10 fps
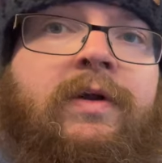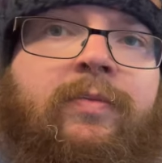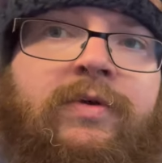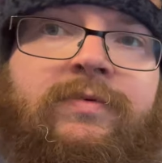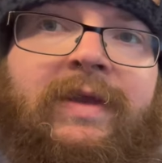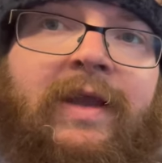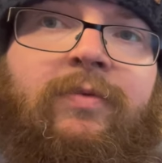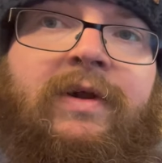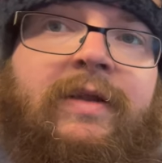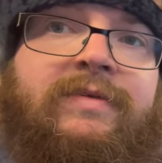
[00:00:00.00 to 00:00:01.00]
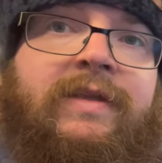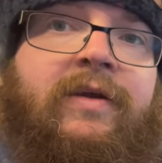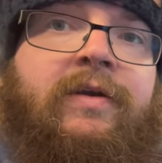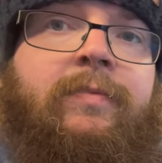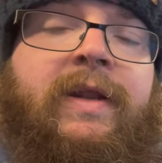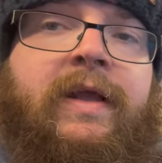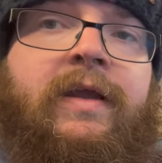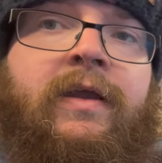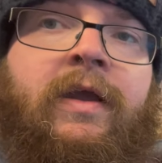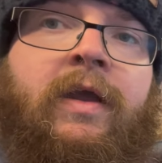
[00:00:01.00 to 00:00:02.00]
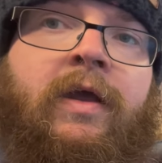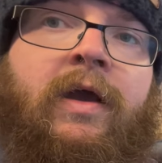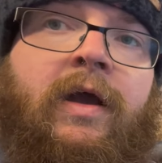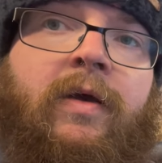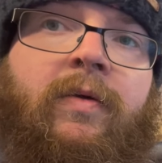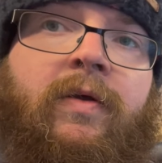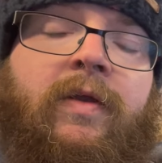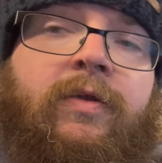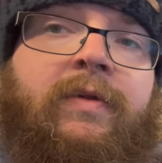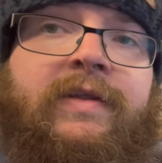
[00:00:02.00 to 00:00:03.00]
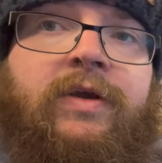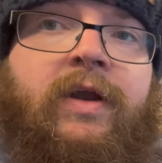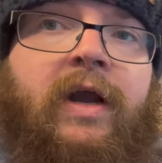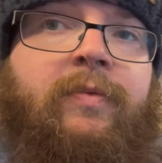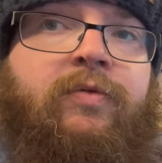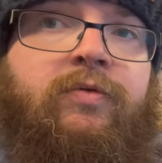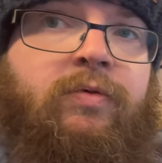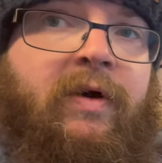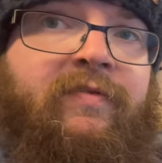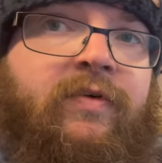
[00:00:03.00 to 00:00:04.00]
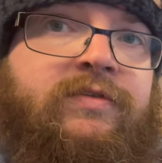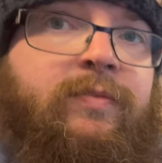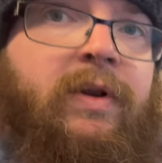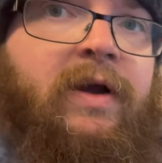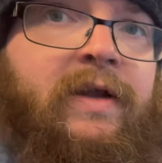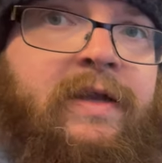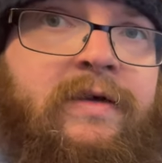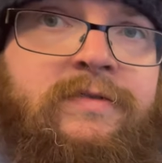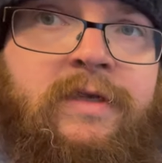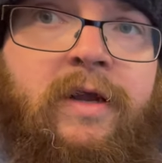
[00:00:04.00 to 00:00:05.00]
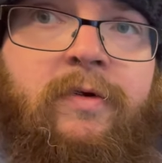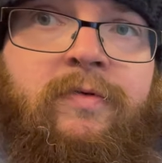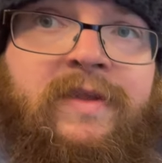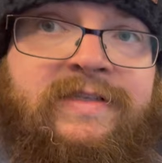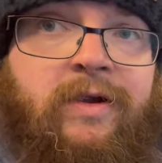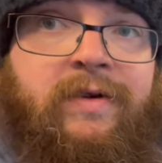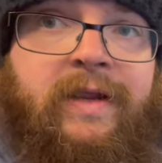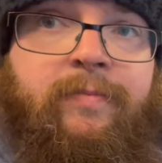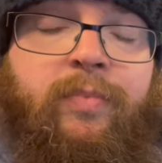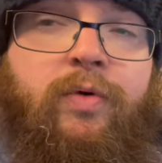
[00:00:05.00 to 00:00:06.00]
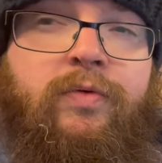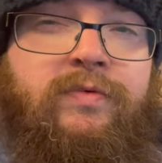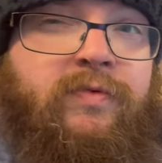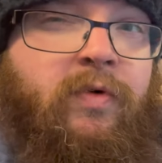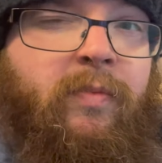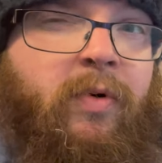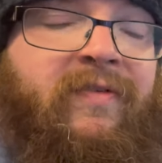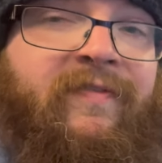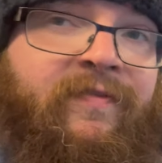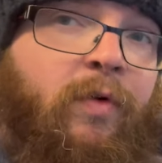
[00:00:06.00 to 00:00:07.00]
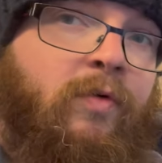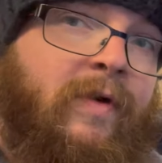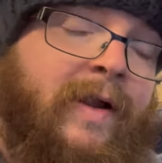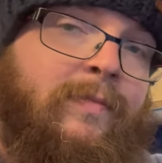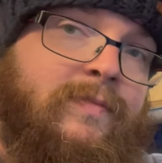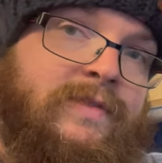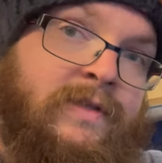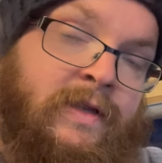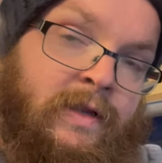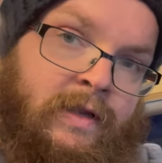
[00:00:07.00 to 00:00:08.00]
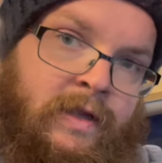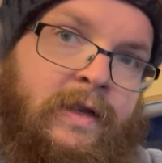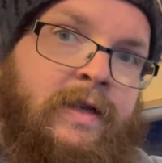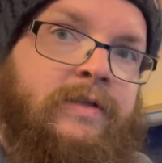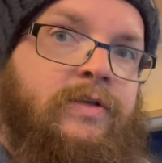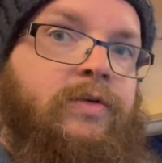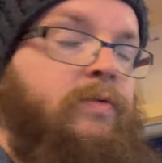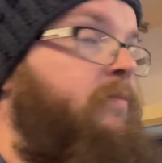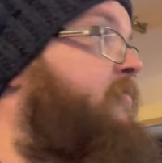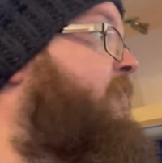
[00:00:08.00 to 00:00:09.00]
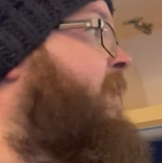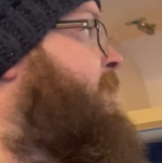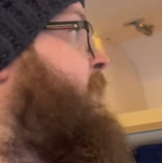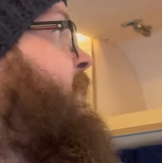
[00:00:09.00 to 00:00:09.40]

gonna put some cable clips in there in a minute. You need to hook it up to a 12 volt supply. So this only pulls 0.4 amps to run.